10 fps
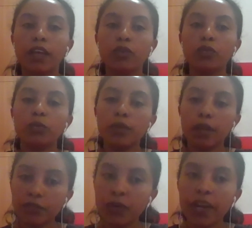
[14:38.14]
To
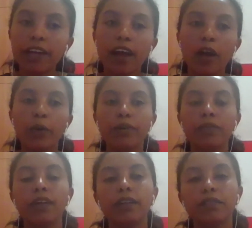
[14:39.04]
train
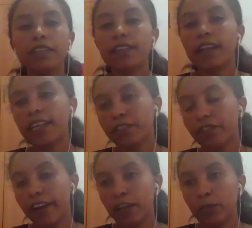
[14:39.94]
our race
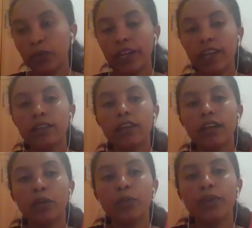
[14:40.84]
classifier model,
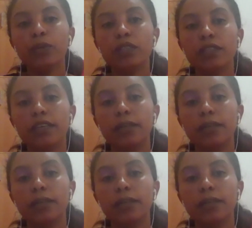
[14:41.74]
we use